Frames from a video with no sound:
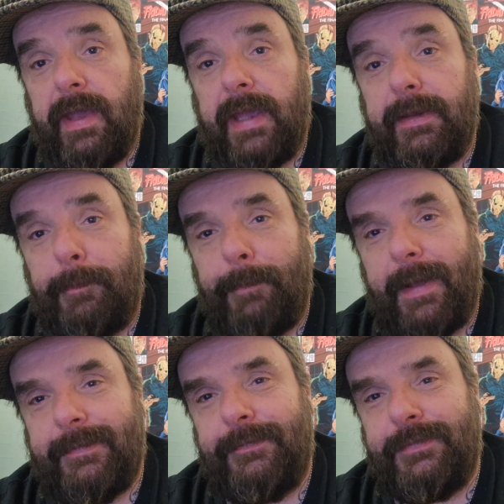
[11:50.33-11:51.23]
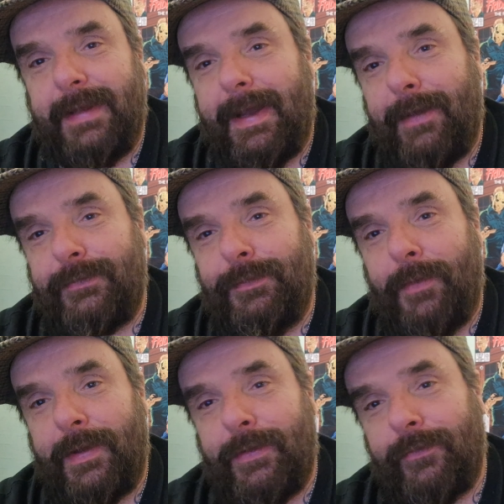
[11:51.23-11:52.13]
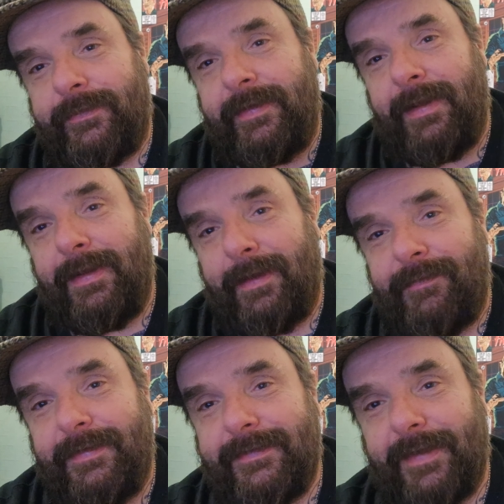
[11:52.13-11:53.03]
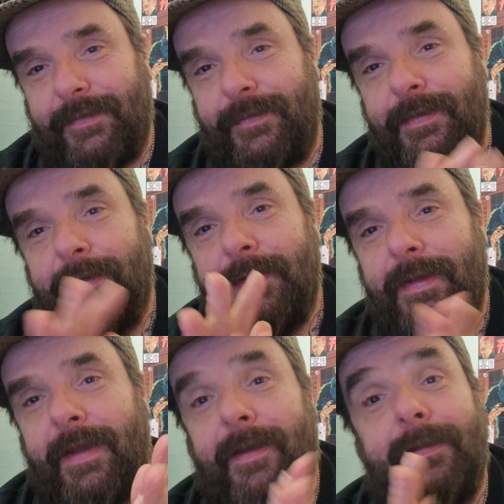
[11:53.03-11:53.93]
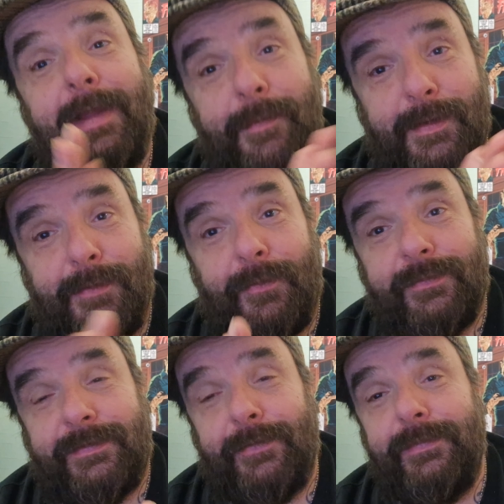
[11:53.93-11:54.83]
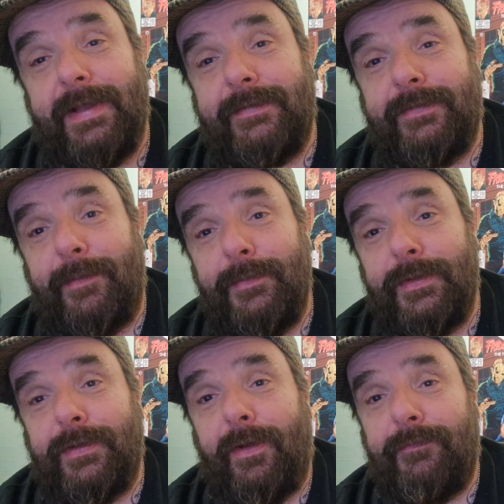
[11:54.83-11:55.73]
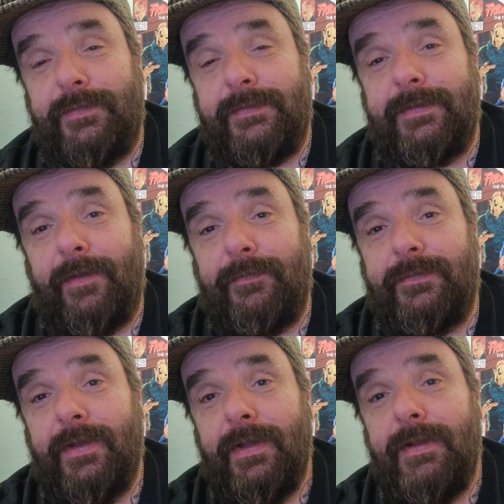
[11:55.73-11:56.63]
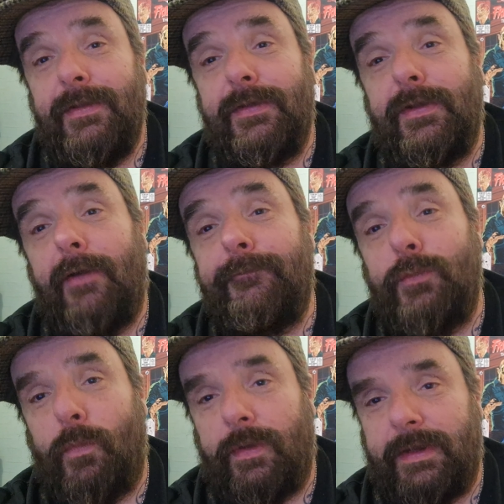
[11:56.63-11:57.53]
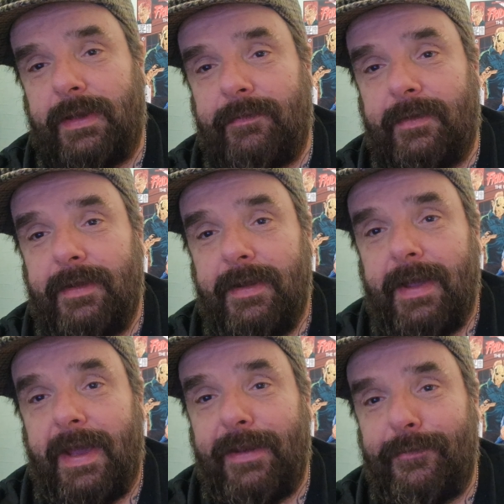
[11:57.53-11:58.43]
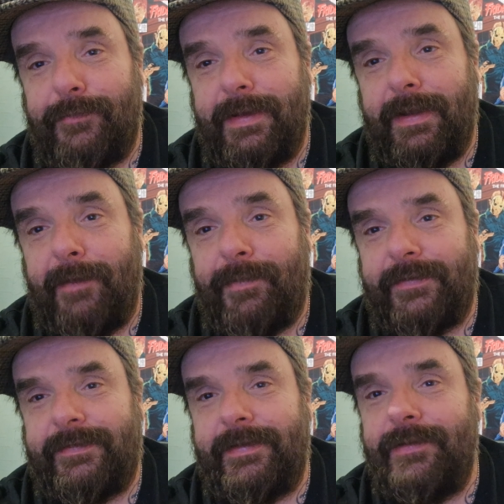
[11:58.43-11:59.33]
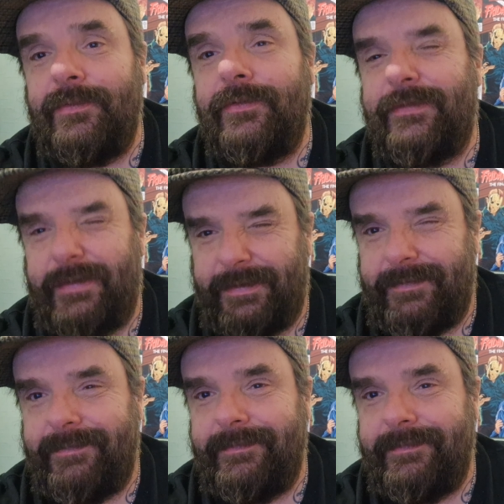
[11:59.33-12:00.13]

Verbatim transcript: And a massive shout out to my Godzilla loving son, uh, Lemon Lord. Till next time, look after yourselves, look after one another, and I really hope I see you all soon.